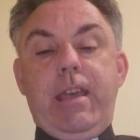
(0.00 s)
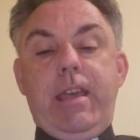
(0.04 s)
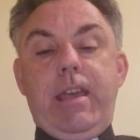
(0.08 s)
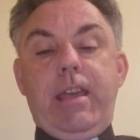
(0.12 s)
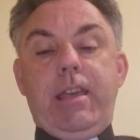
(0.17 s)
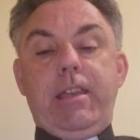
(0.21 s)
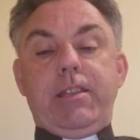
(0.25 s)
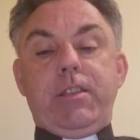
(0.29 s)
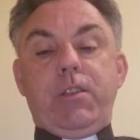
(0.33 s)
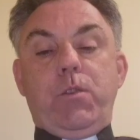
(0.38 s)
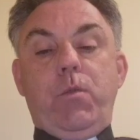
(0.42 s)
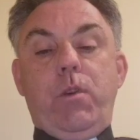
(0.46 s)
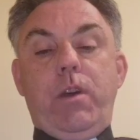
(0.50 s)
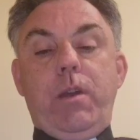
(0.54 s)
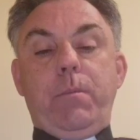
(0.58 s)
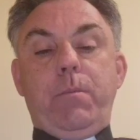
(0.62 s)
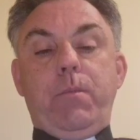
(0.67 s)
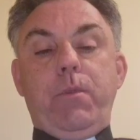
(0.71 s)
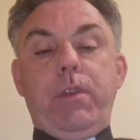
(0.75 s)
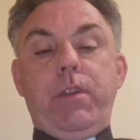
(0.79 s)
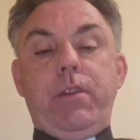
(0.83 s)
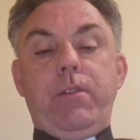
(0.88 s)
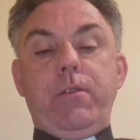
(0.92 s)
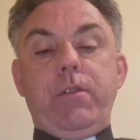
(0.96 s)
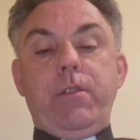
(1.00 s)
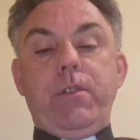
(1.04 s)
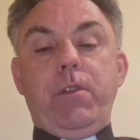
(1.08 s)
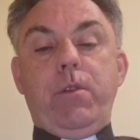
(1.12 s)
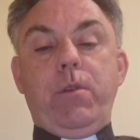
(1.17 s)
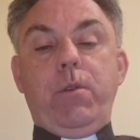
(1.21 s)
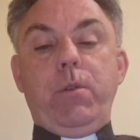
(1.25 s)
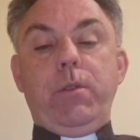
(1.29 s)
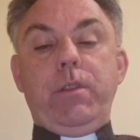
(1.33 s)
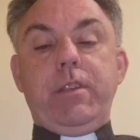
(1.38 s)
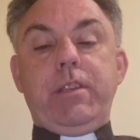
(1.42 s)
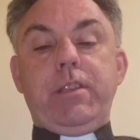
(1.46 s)
as cooperator in the
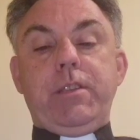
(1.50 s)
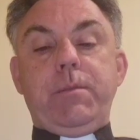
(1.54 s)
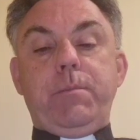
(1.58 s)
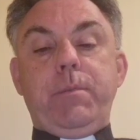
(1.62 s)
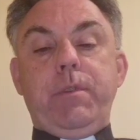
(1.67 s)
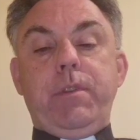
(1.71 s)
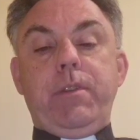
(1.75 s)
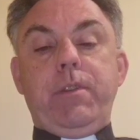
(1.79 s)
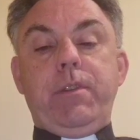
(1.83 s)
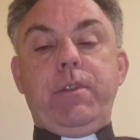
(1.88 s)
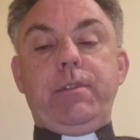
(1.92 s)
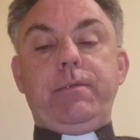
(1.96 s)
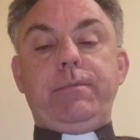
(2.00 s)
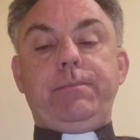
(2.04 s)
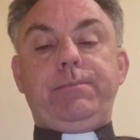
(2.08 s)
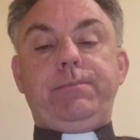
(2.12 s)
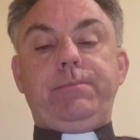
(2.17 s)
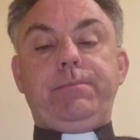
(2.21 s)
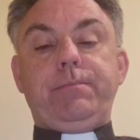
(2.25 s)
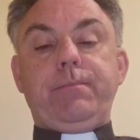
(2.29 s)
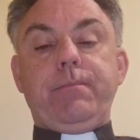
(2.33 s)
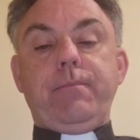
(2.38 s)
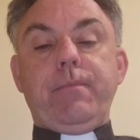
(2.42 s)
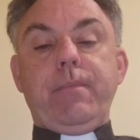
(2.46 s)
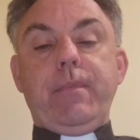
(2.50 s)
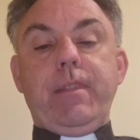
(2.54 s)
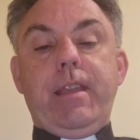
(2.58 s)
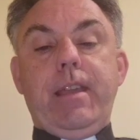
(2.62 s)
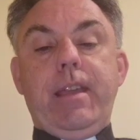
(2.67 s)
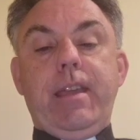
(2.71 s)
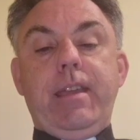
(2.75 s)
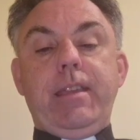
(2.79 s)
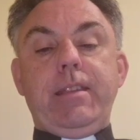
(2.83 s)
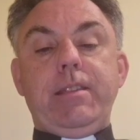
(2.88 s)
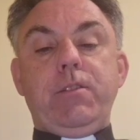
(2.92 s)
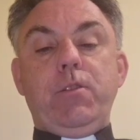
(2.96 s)
Holy Spirit,
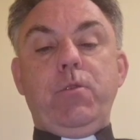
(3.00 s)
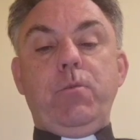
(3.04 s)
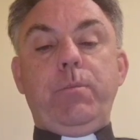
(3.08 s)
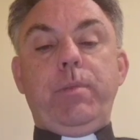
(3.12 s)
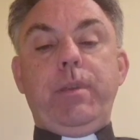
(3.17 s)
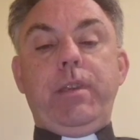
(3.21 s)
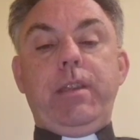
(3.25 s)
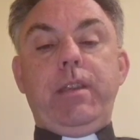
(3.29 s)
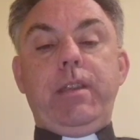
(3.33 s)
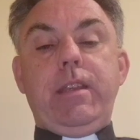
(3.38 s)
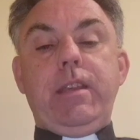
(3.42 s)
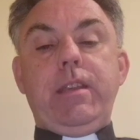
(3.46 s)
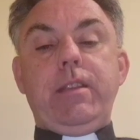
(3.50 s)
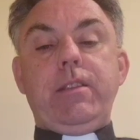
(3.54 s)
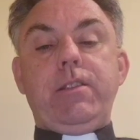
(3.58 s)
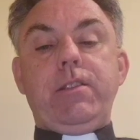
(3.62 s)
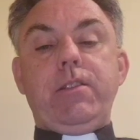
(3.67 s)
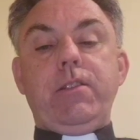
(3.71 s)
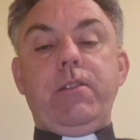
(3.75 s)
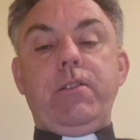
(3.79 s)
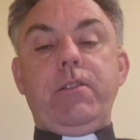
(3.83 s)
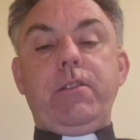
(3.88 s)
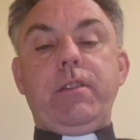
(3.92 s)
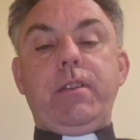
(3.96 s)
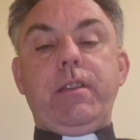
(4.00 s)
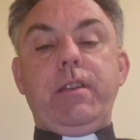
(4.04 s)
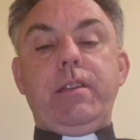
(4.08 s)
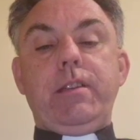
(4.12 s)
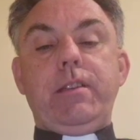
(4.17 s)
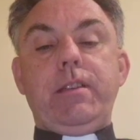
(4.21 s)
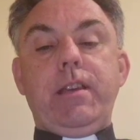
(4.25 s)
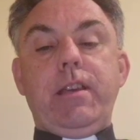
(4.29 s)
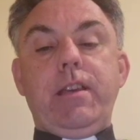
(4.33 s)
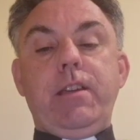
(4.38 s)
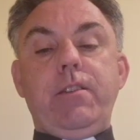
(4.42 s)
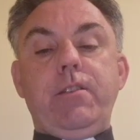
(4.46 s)
as obedient
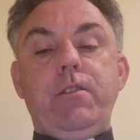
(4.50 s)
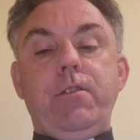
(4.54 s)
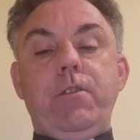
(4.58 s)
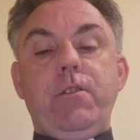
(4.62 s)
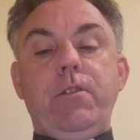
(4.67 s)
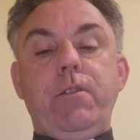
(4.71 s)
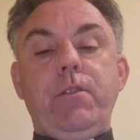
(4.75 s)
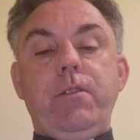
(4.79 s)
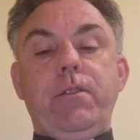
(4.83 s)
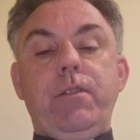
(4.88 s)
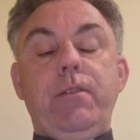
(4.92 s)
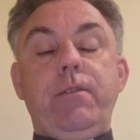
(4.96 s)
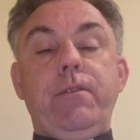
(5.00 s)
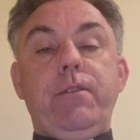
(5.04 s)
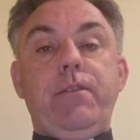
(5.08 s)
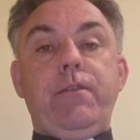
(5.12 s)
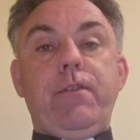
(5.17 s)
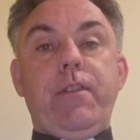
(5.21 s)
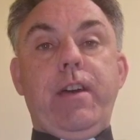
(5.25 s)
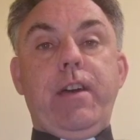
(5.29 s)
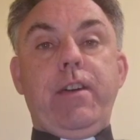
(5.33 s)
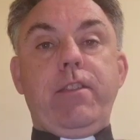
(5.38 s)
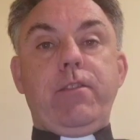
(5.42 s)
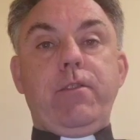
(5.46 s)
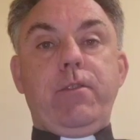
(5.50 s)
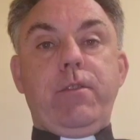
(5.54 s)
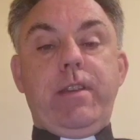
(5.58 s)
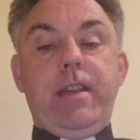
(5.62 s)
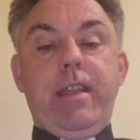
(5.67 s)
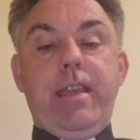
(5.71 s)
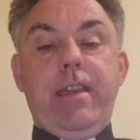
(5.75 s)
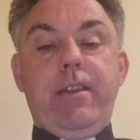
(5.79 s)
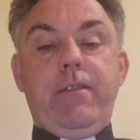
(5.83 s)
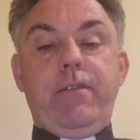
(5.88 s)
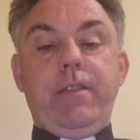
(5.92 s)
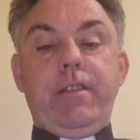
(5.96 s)
surrogate on earth of the Father in
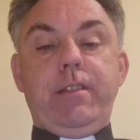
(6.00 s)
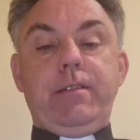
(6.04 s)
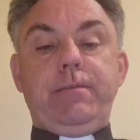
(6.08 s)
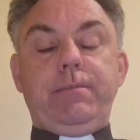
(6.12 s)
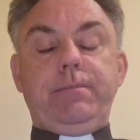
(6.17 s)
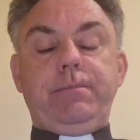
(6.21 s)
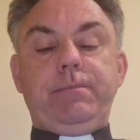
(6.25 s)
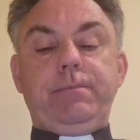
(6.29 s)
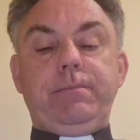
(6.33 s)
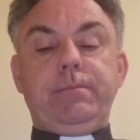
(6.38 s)
heaven.